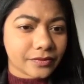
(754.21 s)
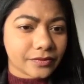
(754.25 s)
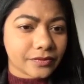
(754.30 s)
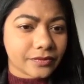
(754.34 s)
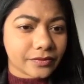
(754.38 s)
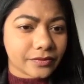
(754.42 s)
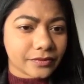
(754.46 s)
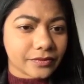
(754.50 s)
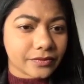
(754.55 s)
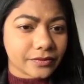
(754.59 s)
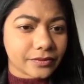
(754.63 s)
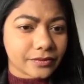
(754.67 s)

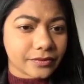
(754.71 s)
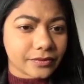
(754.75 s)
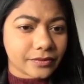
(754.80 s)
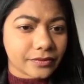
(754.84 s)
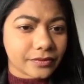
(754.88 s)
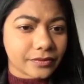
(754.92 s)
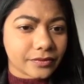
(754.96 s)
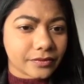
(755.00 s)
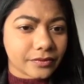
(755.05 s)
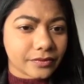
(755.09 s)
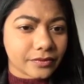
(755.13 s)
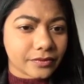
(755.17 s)

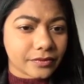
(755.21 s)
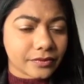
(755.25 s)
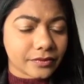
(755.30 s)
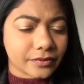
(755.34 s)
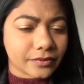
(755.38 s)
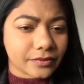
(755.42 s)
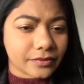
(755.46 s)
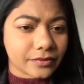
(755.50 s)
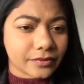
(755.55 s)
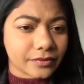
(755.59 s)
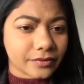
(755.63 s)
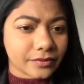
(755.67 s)

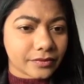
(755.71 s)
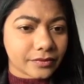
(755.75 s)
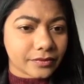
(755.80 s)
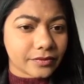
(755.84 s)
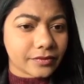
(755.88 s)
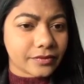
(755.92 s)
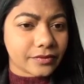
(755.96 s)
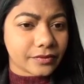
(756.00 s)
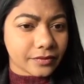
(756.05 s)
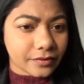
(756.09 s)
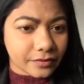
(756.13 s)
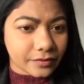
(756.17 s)

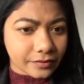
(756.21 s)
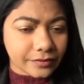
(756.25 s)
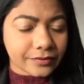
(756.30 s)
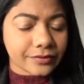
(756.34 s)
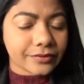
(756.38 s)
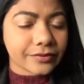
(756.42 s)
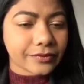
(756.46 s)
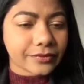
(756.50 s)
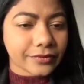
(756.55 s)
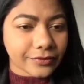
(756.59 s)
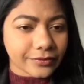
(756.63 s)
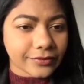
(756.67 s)

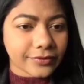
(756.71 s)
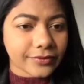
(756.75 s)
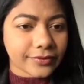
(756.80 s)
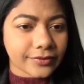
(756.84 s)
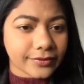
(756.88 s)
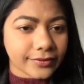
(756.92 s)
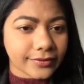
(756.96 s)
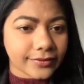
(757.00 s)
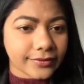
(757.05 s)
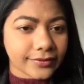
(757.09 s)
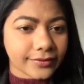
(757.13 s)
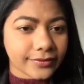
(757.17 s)

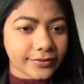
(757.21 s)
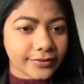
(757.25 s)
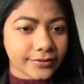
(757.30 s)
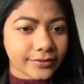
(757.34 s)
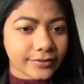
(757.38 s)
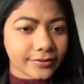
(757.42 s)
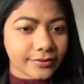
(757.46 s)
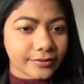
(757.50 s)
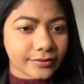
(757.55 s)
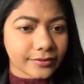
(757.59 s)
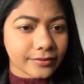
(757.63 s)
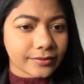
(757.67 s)

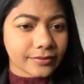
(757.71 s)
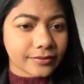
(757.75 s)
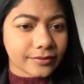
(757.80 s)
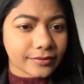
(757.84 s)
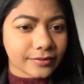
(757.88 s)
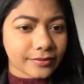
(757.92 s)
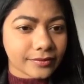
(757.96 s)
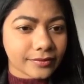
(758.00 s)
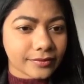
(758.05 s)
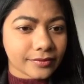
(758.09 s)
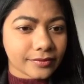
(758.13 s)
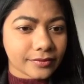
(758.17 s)
No words are spoken by the person on screen.